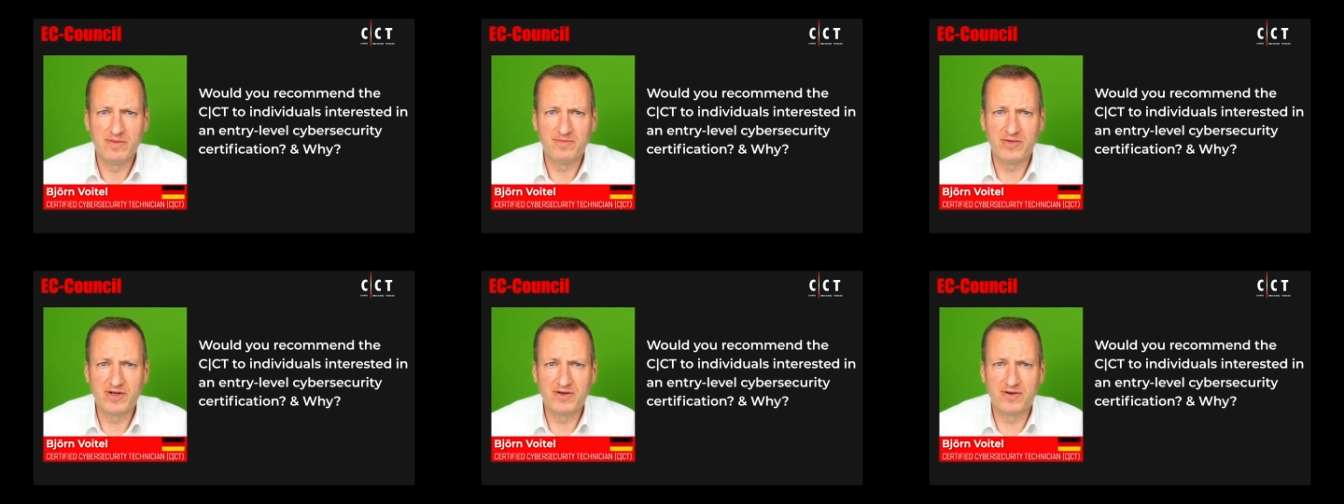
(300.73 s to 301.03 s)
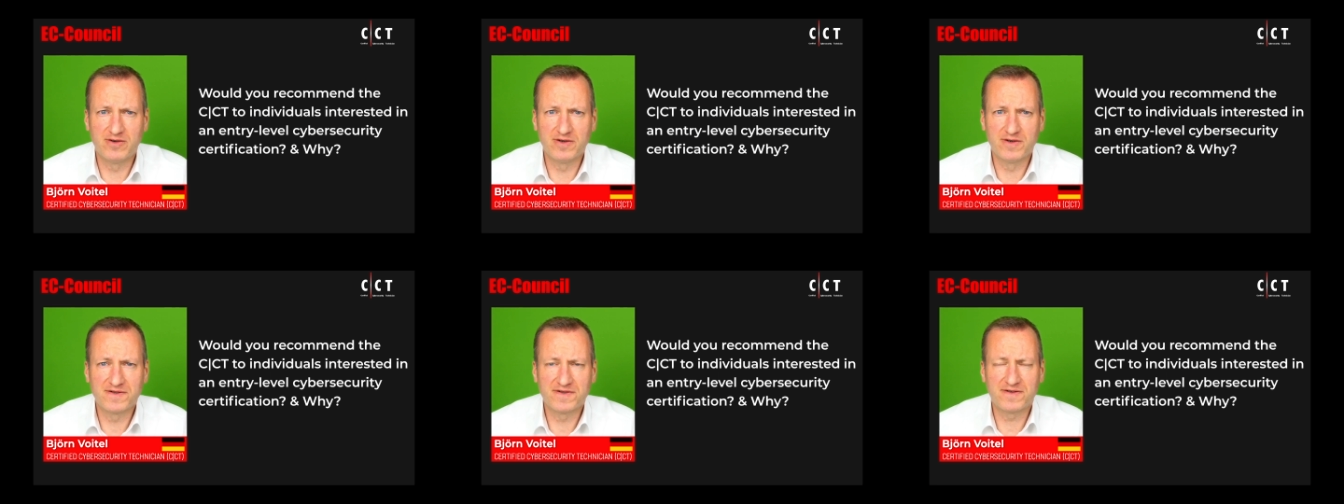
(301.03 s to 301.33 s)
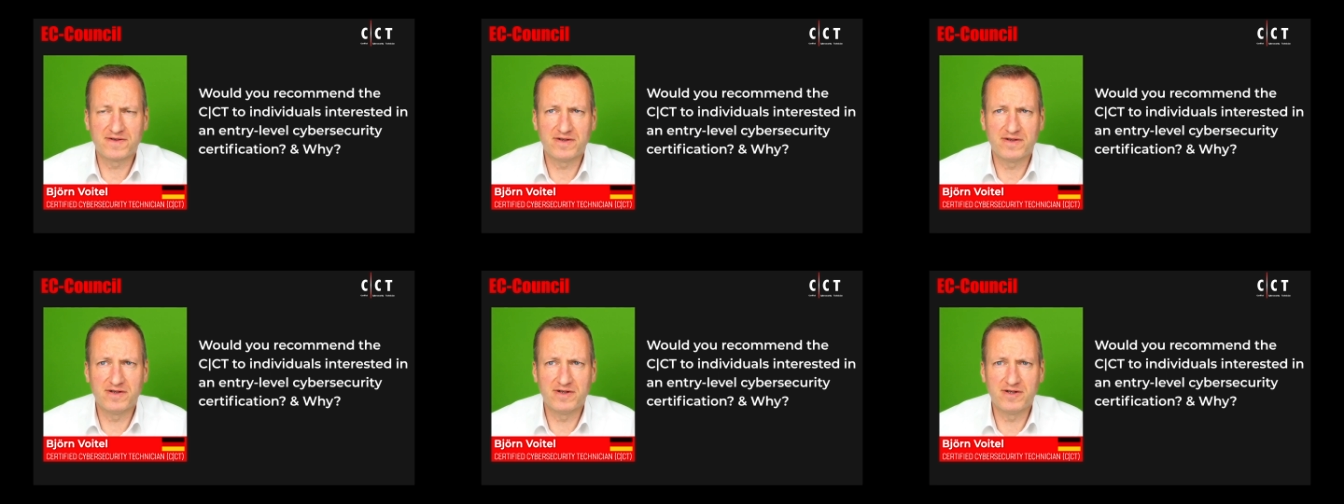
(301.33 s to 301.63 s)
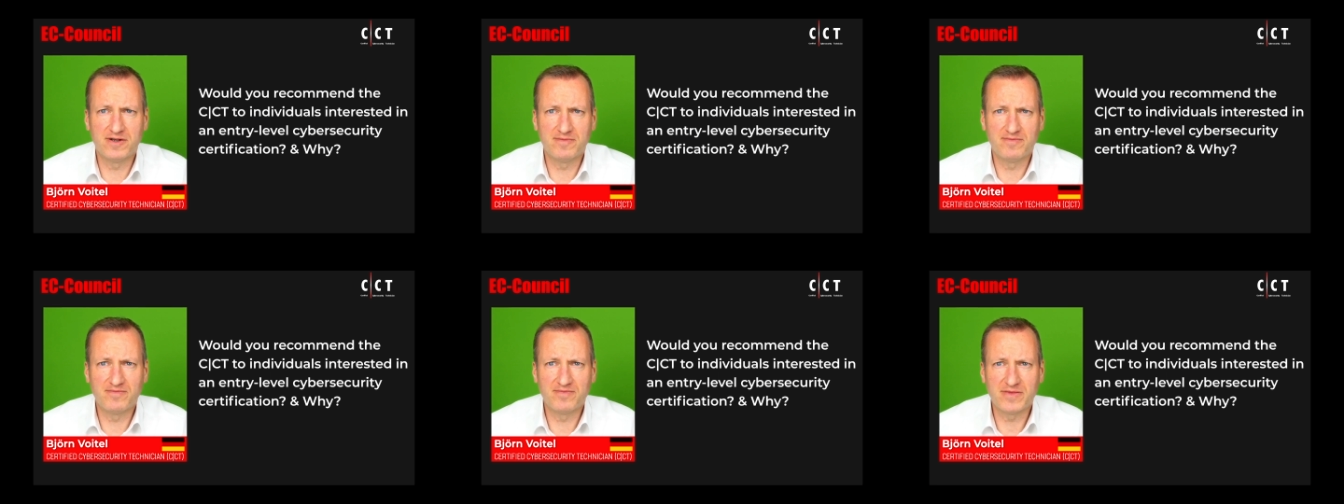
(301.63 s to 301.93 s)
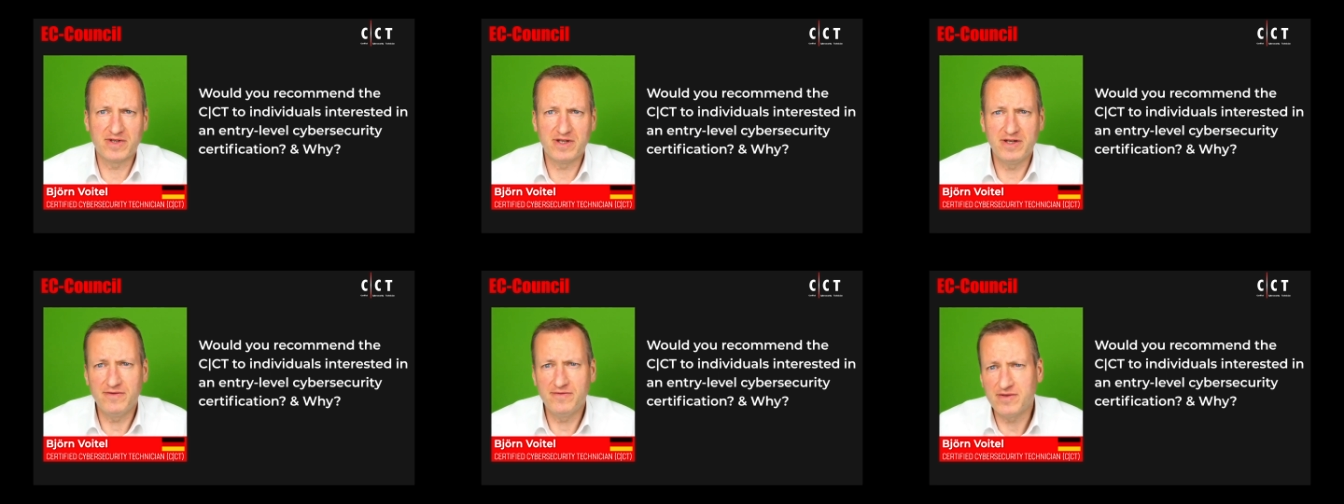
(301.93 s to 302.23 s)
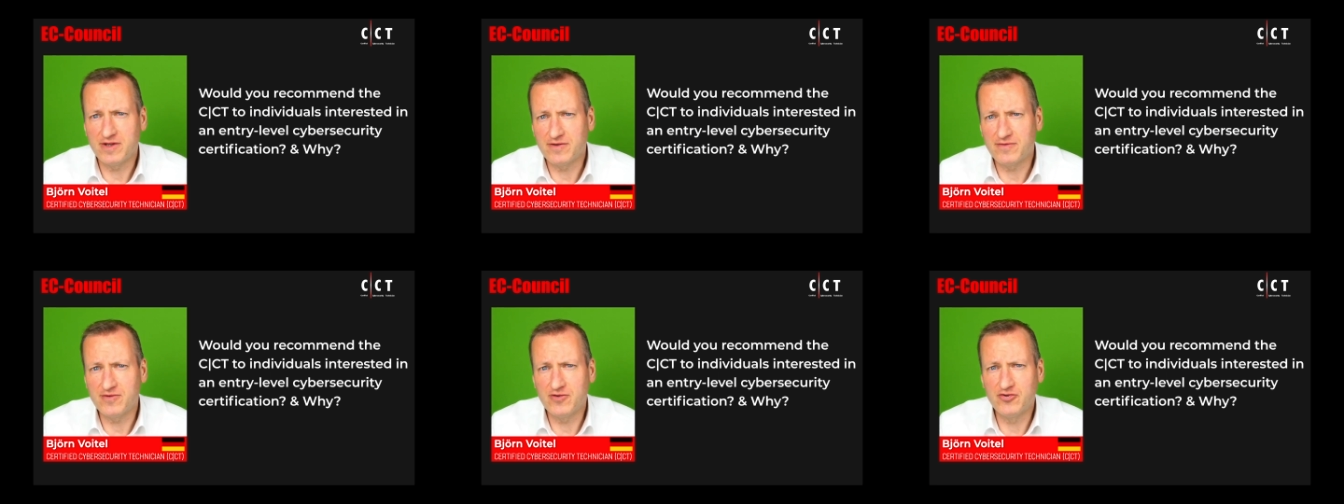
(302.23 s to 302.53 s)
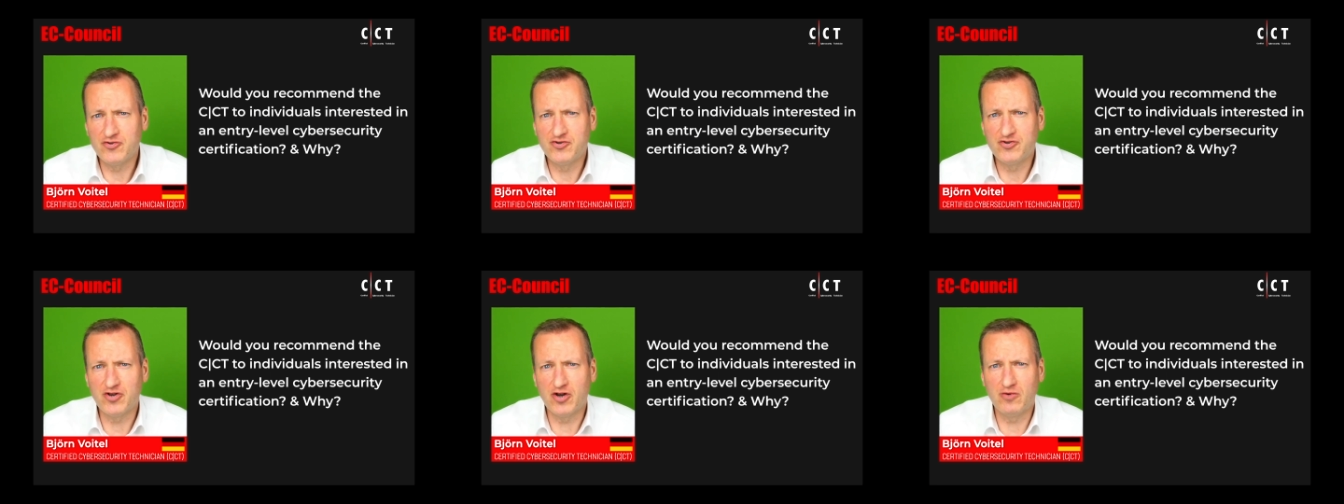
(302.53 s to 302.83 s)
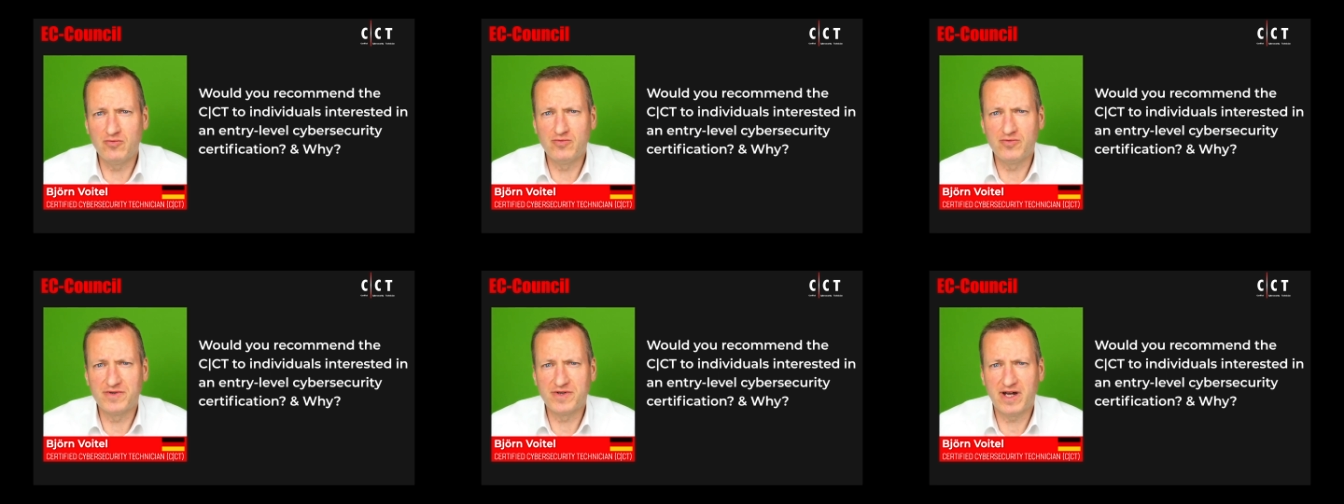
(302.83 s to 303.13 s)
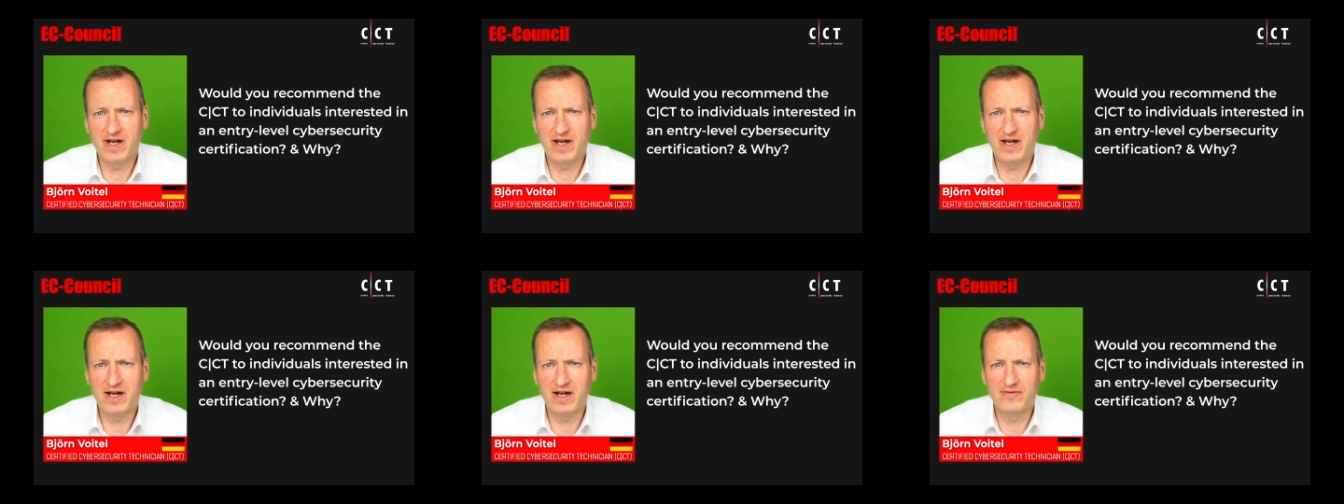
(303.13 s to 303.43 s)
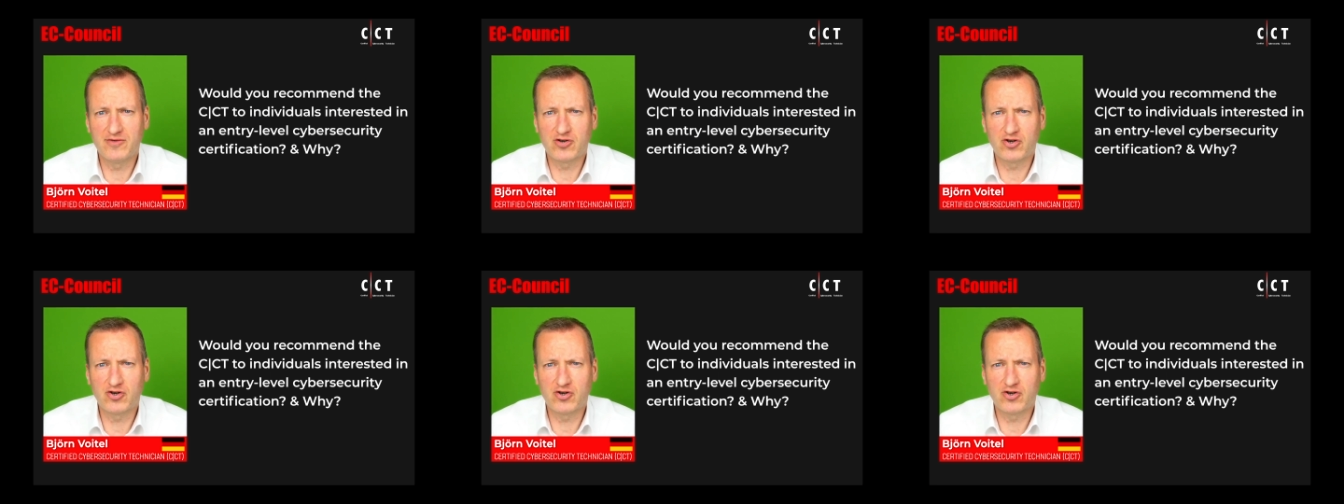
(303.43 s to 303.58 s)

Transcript: because um, even if you don't have a